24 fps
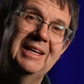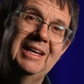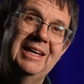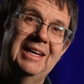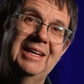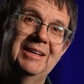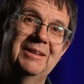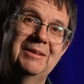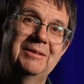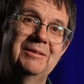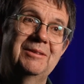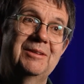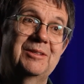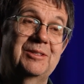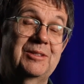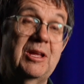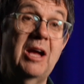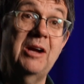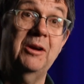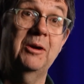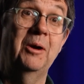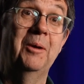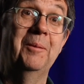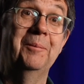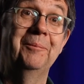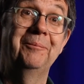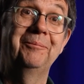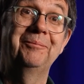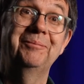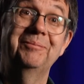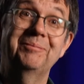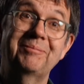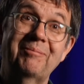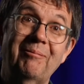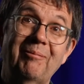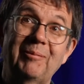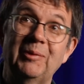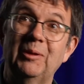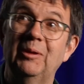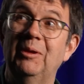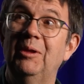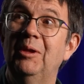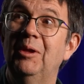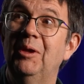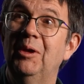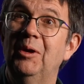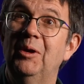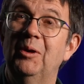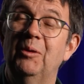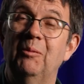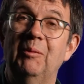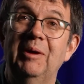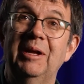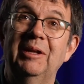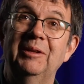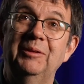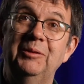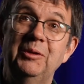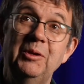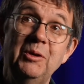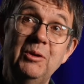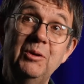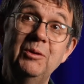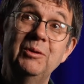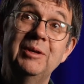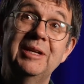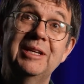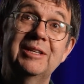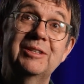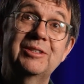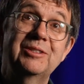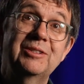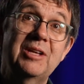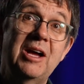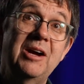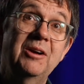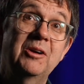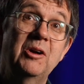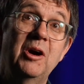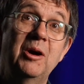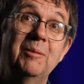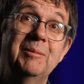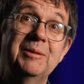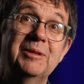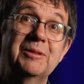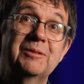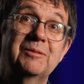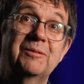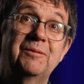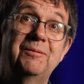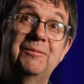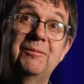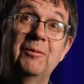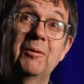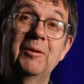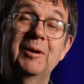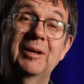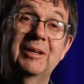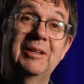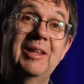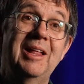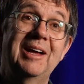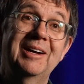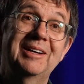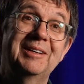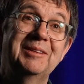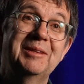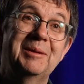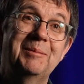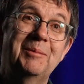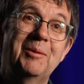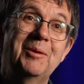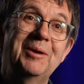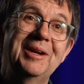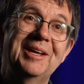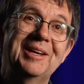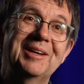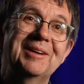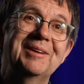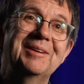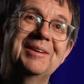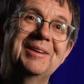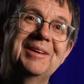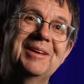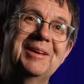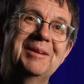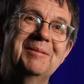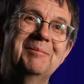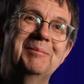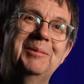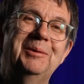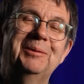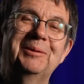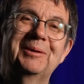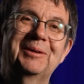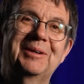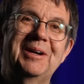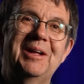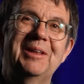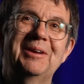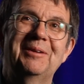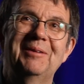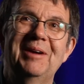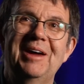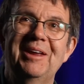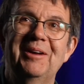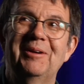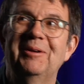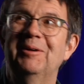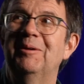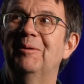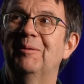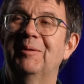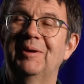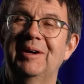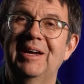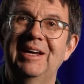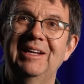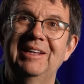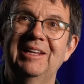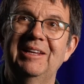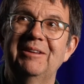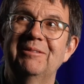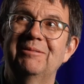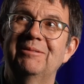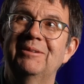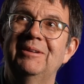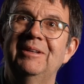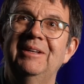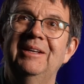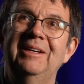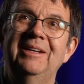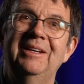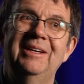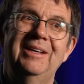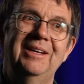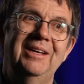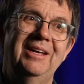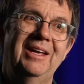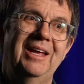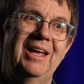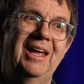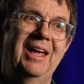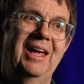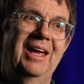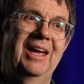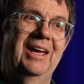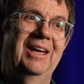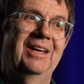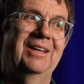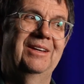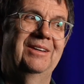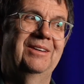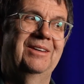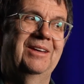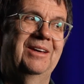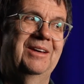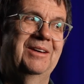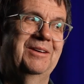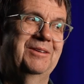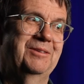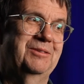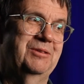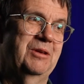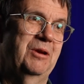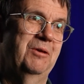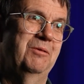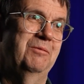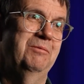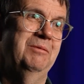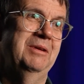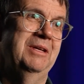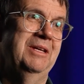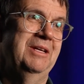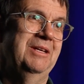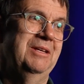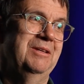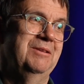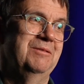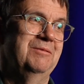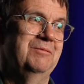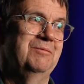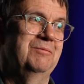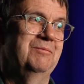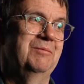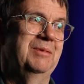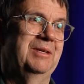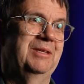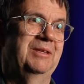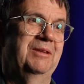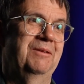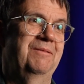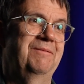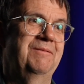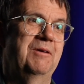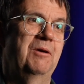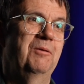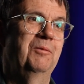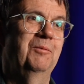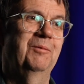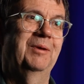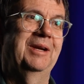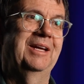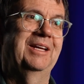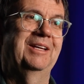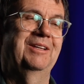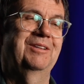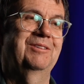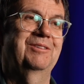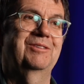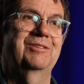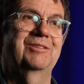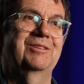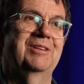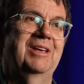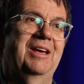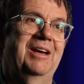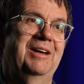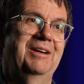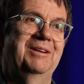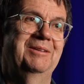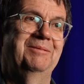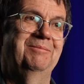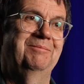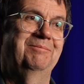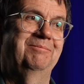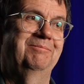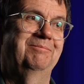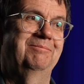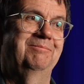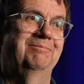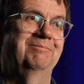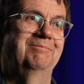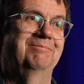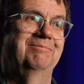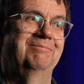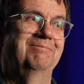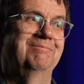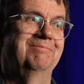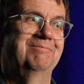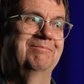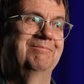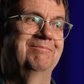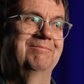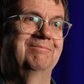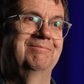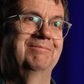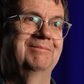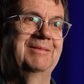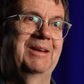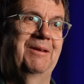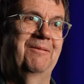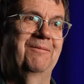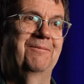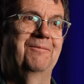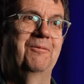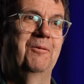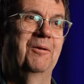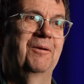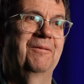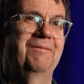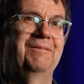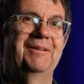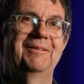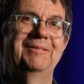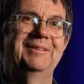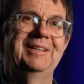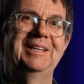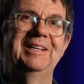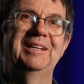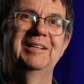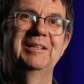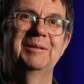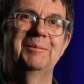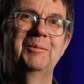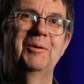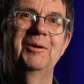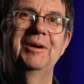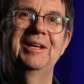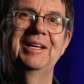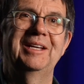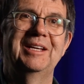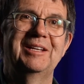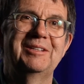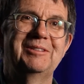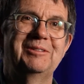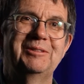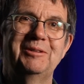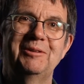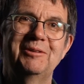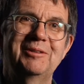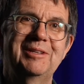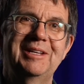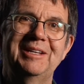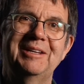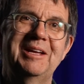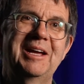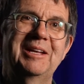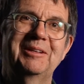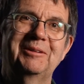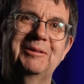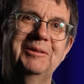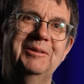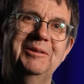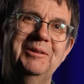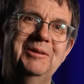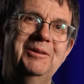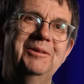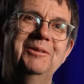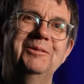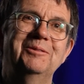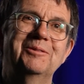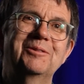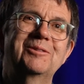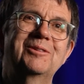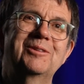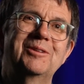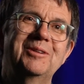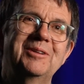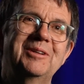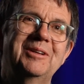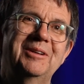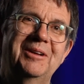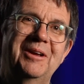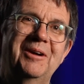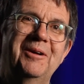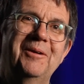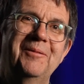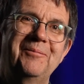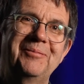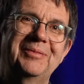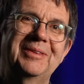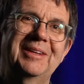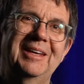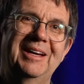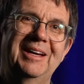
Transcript: in Stockholm. Well, noon in Stockholm is 4 o'clock in the morning in Boulder, Colorado, where I live. And so when the phone rings at 4:15 in the morning, it's usually not good news, you know.